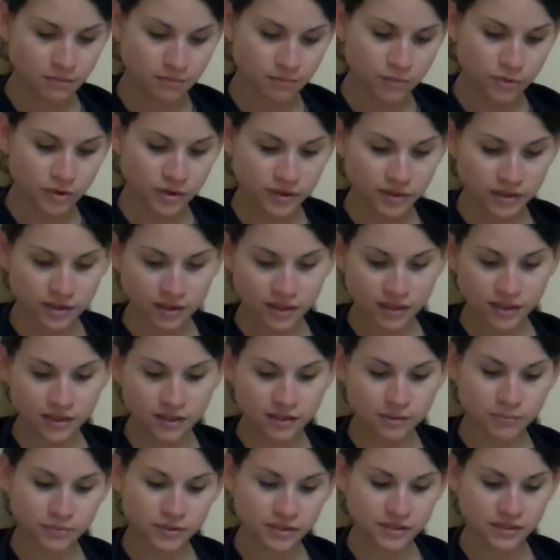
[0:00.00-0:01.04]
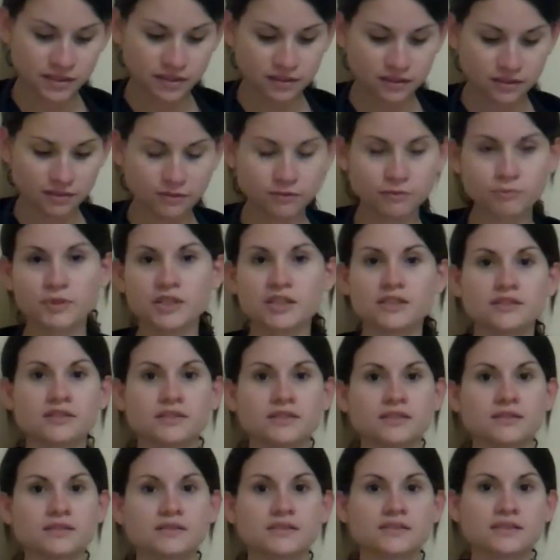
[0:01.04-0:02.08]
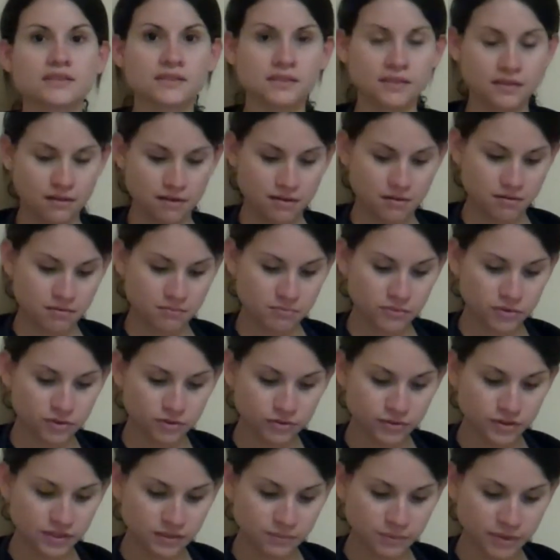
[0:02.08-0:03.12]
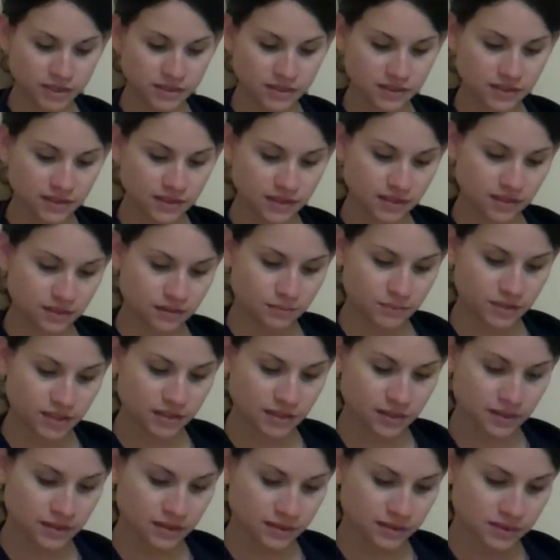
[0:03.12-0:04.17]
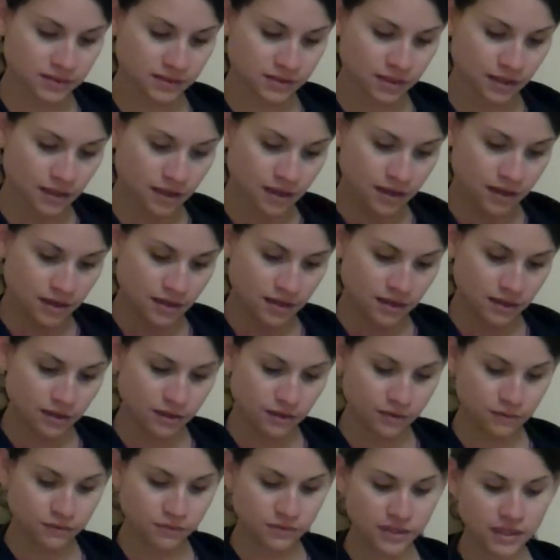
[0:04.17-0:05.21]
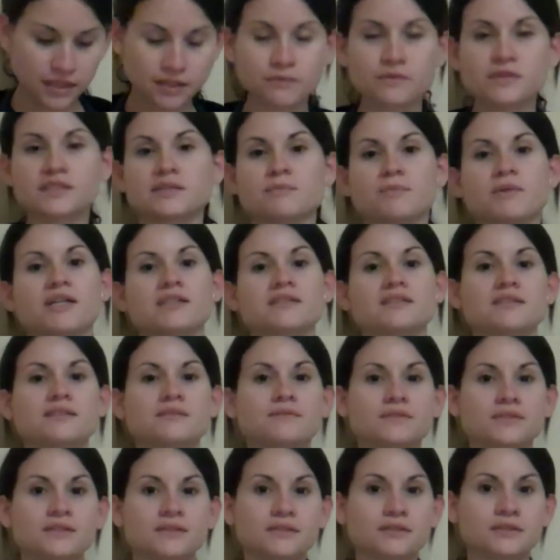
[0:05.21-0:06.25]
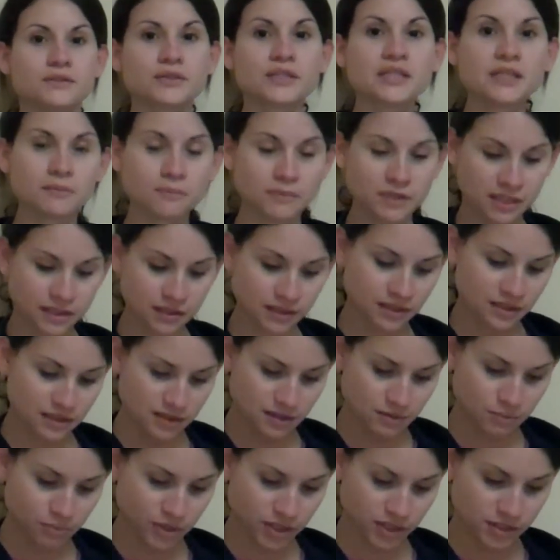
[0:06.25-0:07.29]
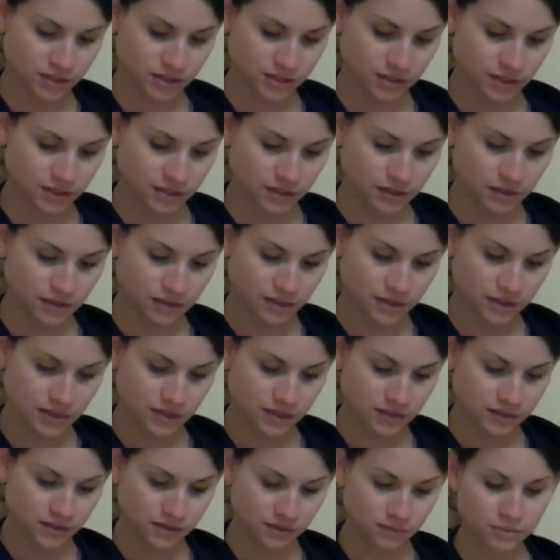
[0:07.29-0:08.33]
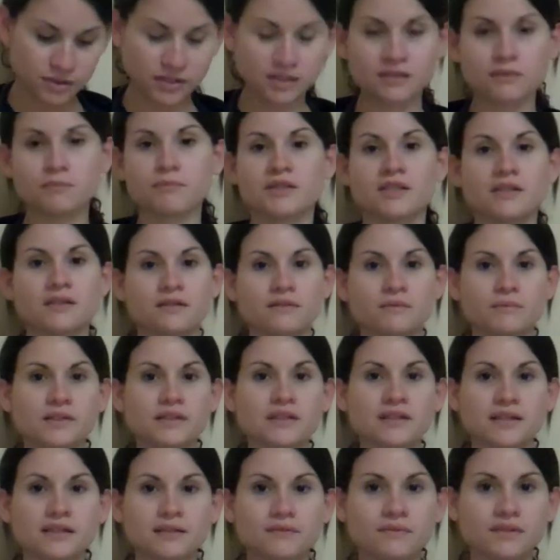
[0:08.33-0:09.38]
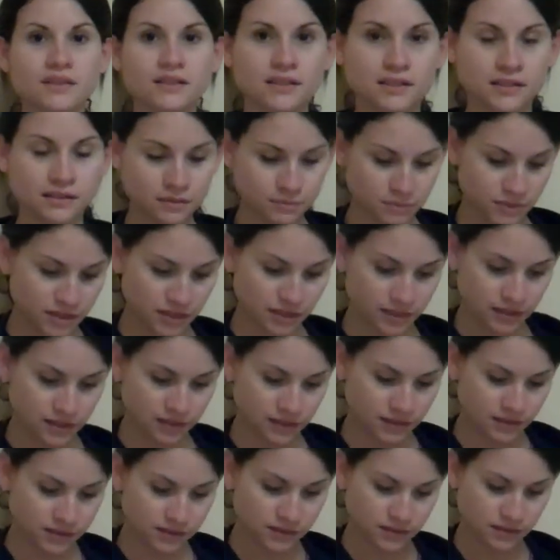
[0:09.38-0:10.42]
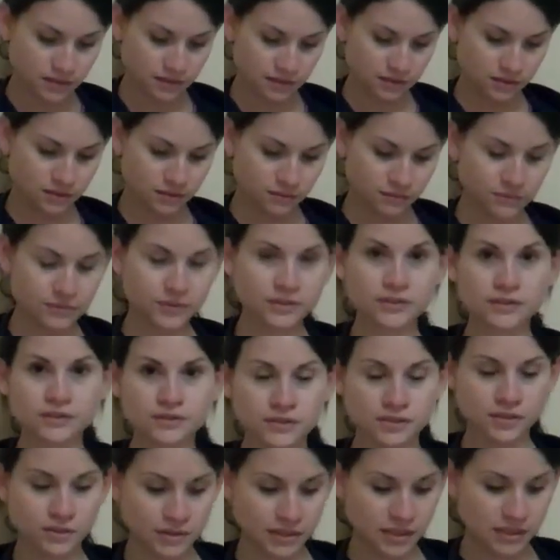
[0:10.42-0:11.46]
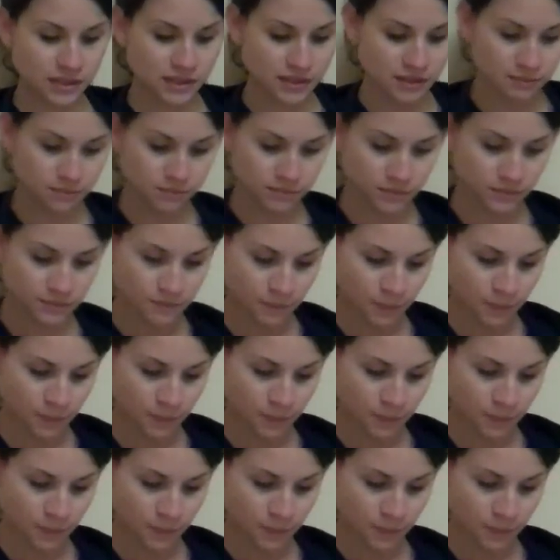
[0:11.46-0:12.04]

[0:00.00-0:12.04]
More than 90% of patients do respond to the antibiotics. If non-responsive to treatment, the patient needs to be admitted with IV antibiotics to further treat them.